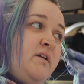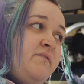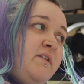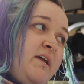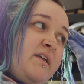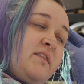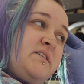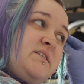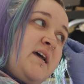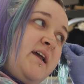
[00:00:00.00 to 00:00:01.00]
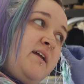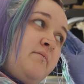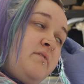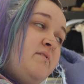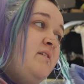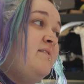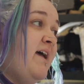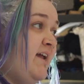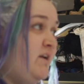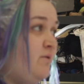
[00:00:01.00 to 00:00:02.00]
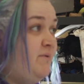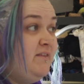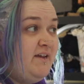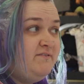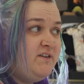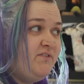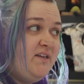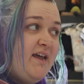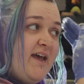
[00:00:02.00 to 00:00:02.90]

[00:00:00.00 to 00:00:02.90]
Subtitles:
even like the societal beliefs of the